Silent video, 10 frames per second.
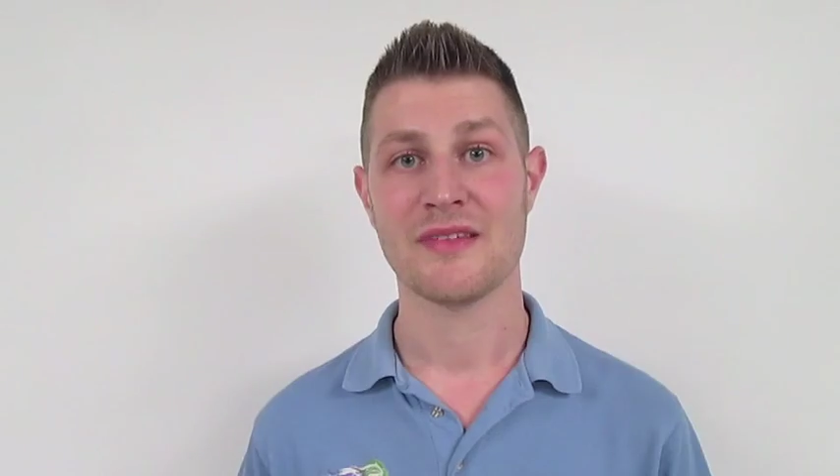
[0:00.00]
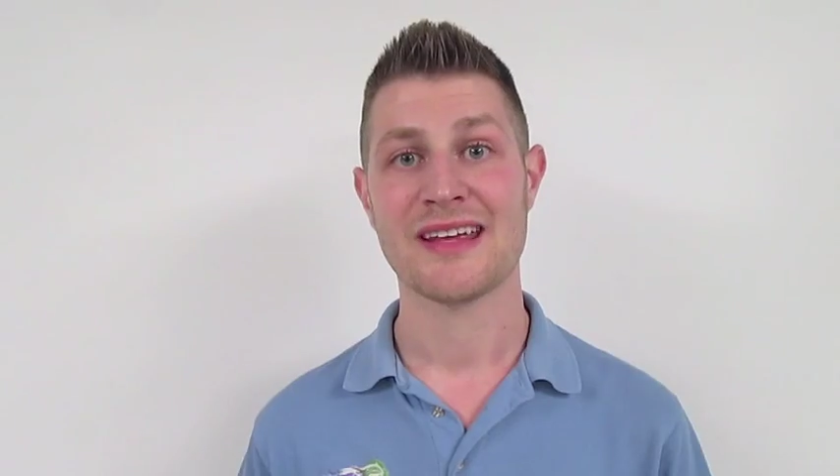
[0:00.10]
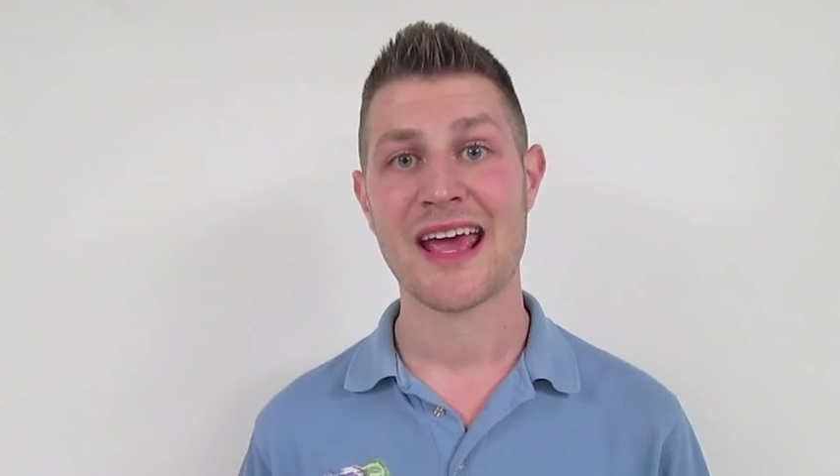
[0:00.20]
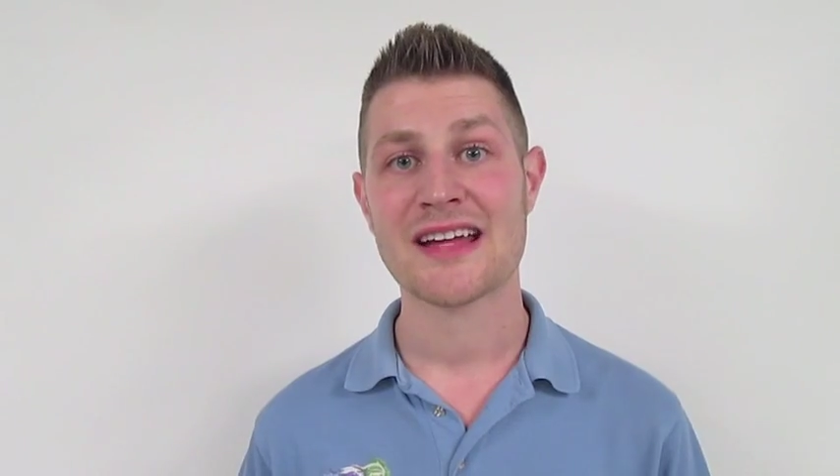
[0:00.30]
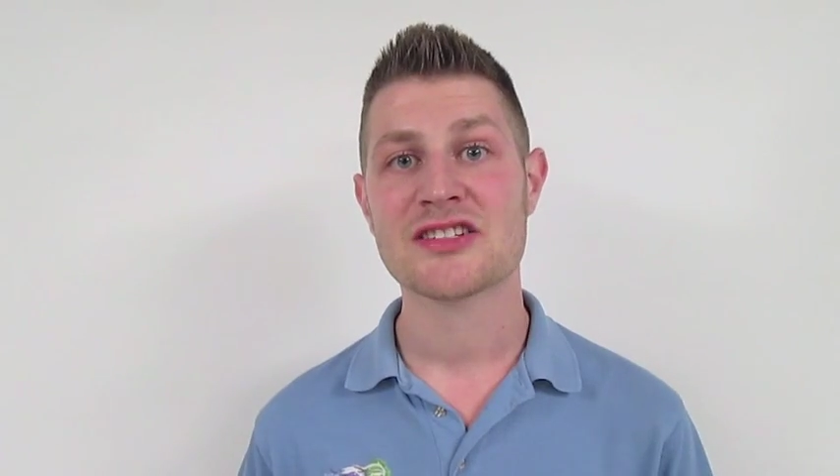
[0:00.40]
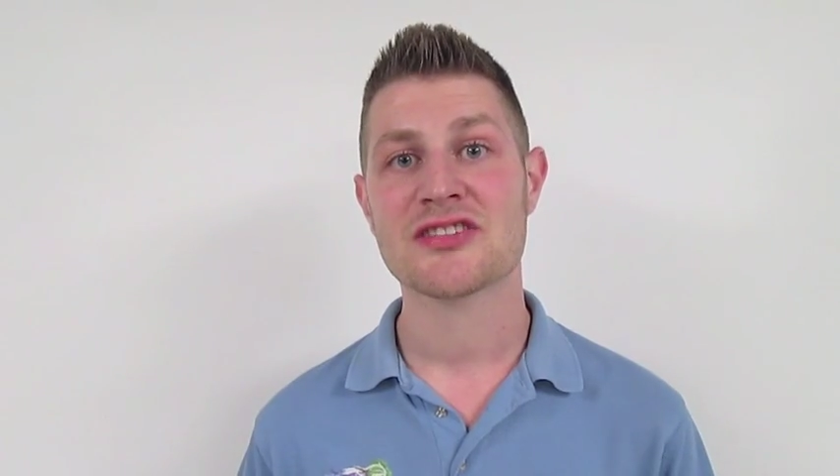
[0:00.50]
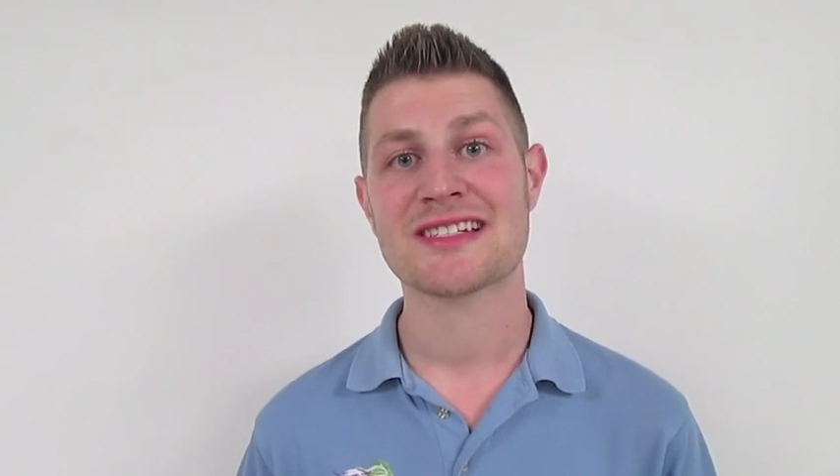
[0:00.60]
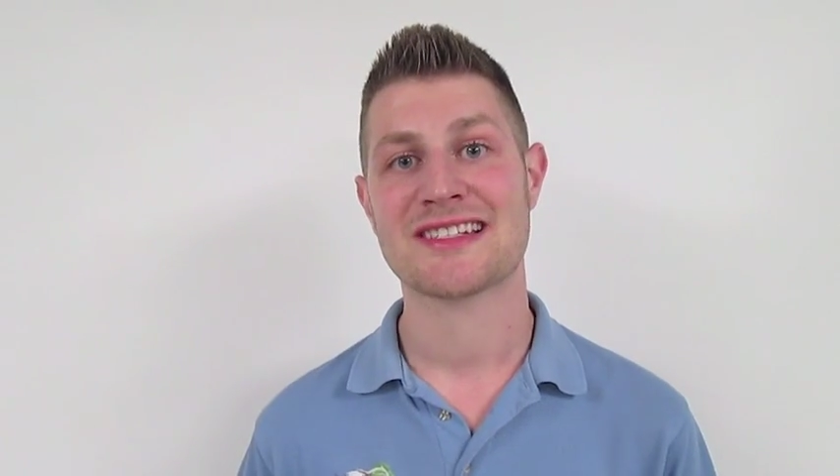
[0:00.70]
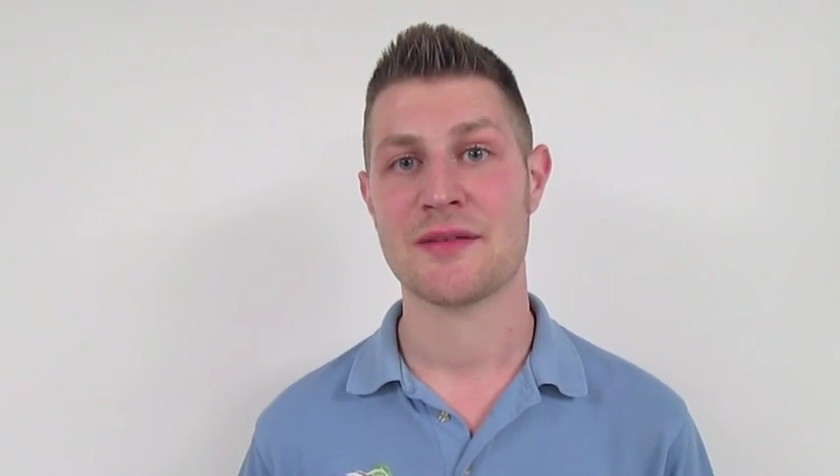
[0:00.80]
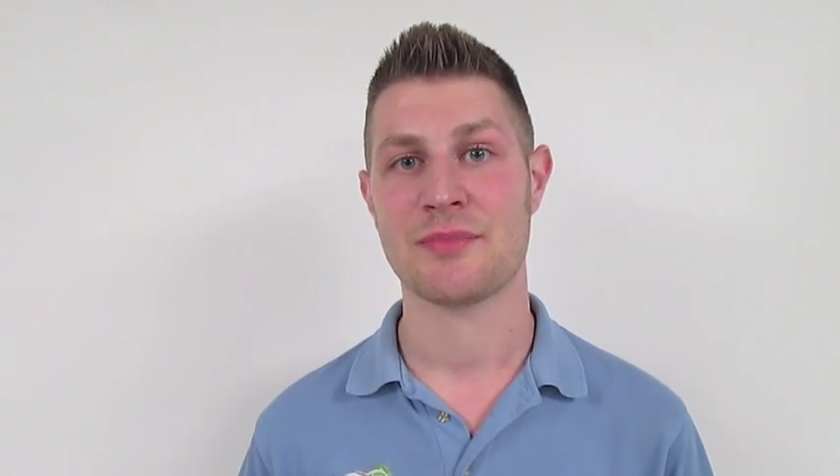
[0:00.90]
The answer
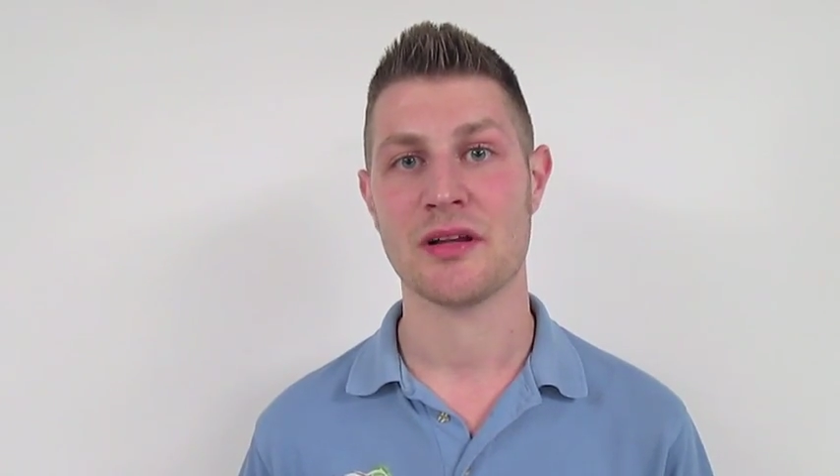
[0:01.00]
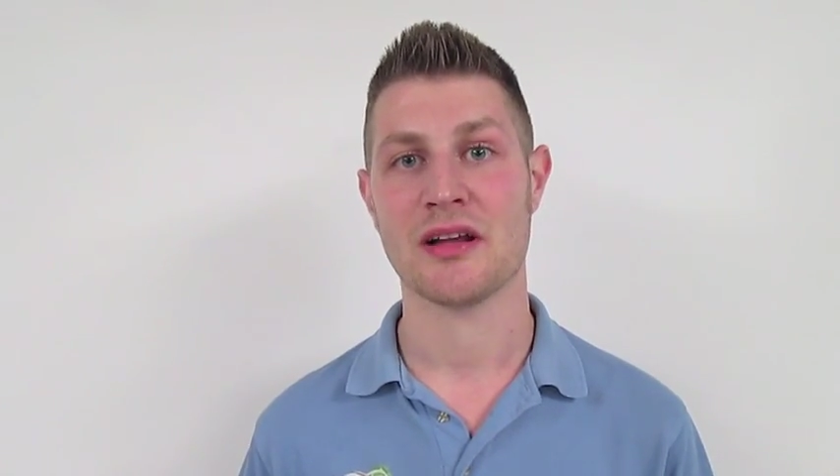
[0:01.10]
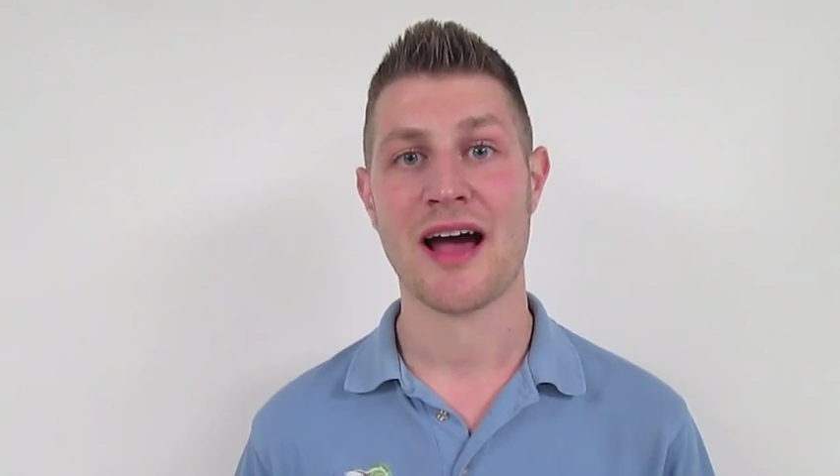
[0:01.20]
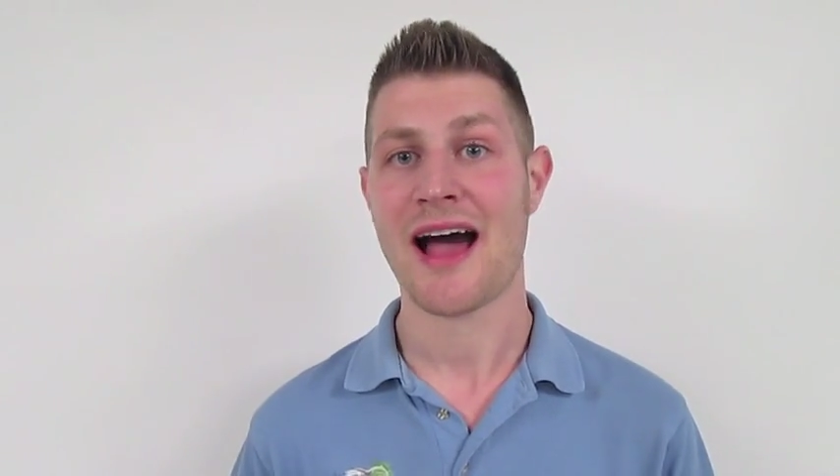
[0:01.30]
is simple. A